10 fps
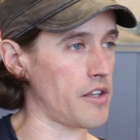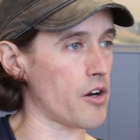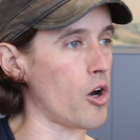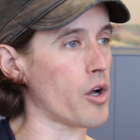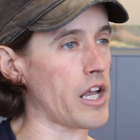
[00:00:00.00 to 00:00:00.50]

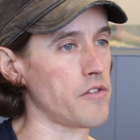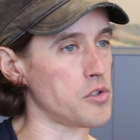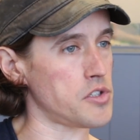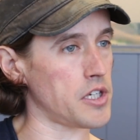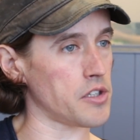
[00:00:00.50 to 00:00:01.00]
they're all kind of
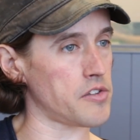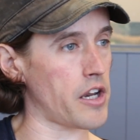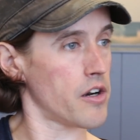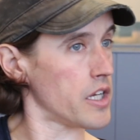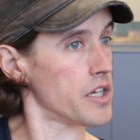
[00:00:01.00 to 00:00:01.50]

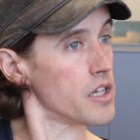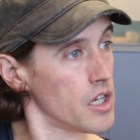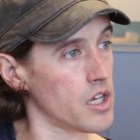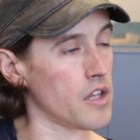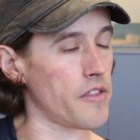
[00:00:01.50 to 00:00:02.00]
utilitarian.
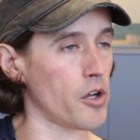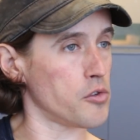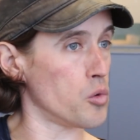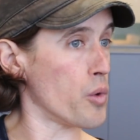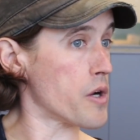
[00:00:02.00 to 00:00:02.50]
They all
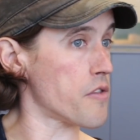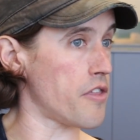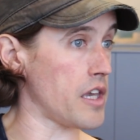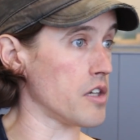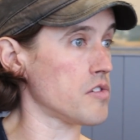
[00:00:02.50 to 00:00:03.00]
do weird
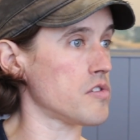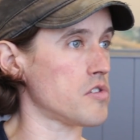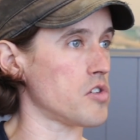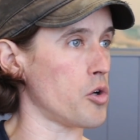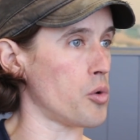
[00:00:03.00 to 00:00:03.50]
things.
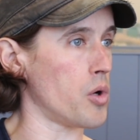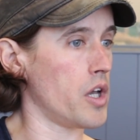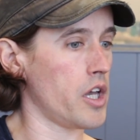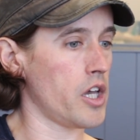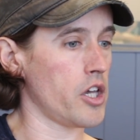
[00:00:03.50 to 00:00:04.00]
So
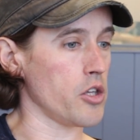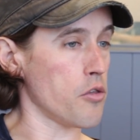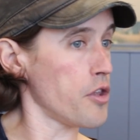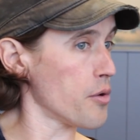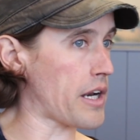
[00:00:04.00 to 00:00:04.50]
you
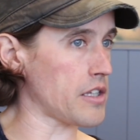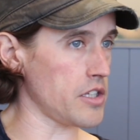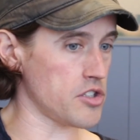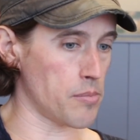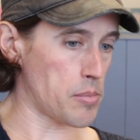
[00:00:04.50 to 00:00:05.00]

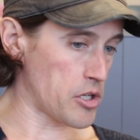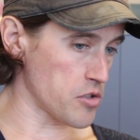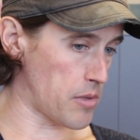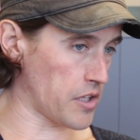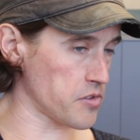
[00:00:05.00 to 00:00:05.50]
theoretically dump a bunch
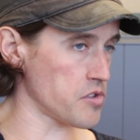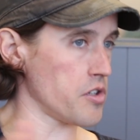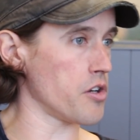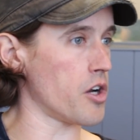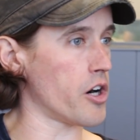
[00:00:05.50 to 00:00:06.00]
of monsters
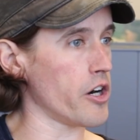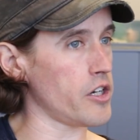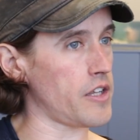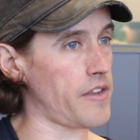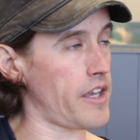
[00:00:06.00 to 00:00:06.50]
in your
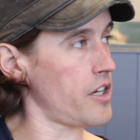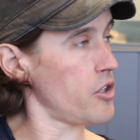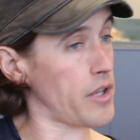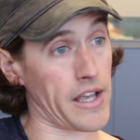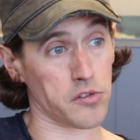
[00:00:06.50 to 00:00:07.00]
yard, and then
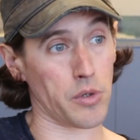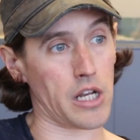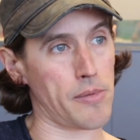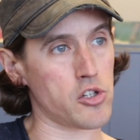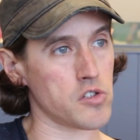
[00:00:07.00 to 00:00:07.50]
you cast a
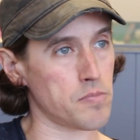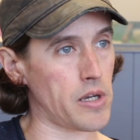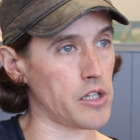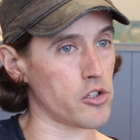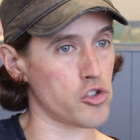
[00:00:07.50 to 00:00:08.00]
reanimation
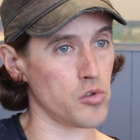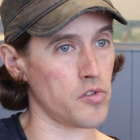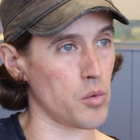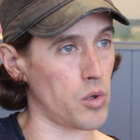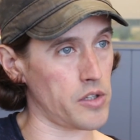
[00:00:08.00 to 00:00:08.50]
spell and choose
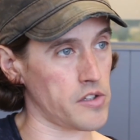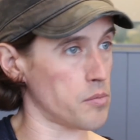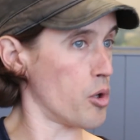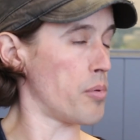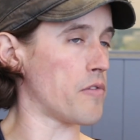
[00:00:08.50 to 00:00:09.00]
the one that's
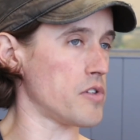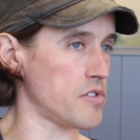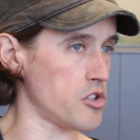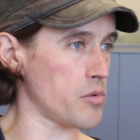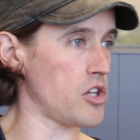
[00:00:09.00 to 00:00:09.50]
appropriate for the
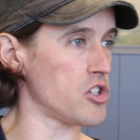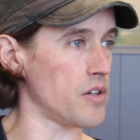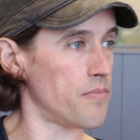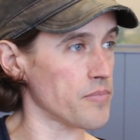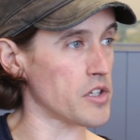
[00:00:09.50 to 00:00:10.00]

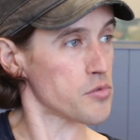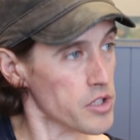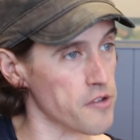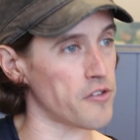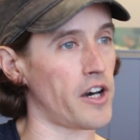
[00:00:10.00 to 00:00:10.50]
situation. It's
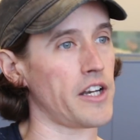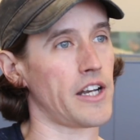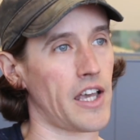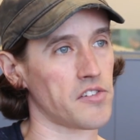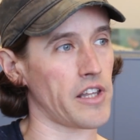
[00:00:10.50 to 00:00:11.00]
really fun, and
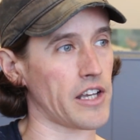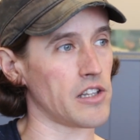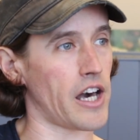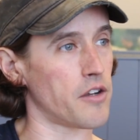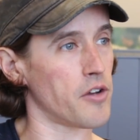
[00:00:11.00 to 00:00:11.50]
it has a
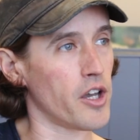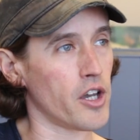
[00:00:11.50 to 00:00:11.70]
lot of